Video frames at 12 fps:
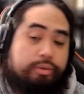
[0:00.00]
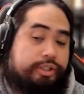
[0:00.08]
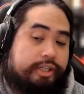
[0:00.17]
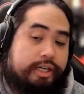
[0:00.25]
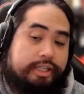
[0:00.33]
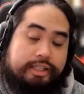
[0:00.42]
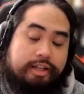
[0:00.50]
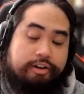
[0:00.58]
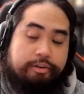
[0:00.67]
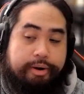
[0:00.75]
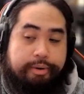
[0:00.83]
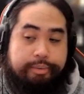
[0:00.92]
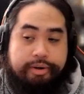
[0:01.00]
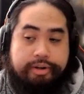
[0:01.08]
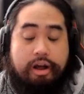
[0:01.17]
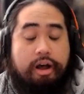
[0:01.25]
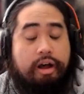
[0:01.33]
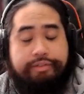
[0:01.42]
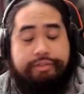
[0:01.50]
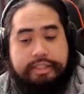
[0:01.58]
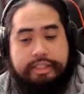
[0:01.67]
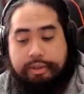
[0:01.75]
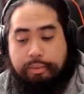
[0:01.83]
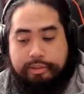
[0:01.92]
you guys thought of my run.
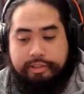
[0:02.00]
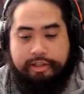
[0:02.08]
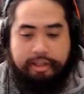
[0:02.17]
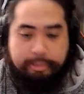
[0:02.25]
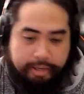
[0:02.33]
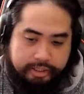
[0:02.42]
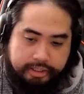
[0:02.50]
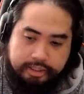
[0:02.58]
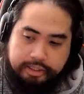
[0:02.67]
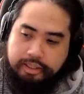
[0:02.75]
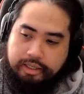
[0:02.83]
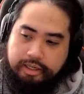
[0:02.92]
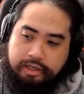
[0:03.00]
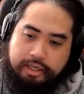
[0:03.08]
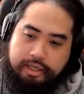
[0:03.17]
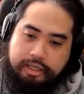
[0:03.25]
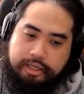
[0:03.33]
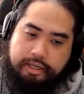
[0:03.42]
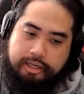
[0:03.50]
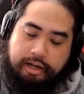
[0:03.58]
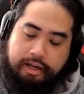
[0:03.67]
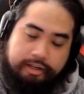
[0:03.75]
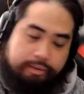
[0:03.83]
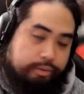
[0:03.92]
Obviously, it wasn't the best.
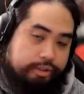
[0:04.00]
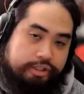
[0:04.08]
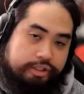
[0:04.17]
It was just a